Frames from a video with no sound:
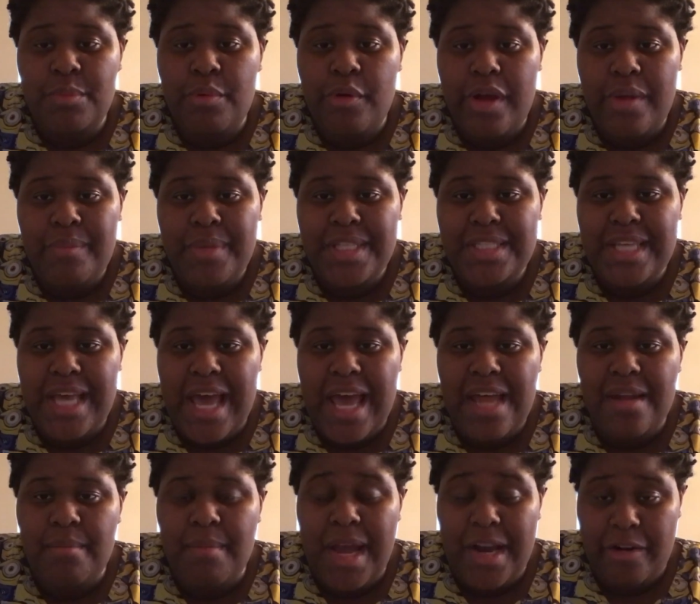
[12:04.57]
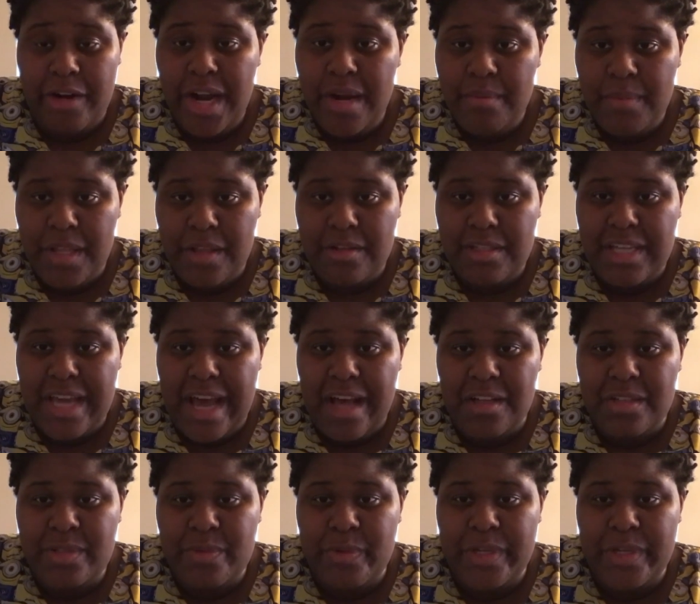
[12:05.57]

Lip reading: appointments at my grandmother's house,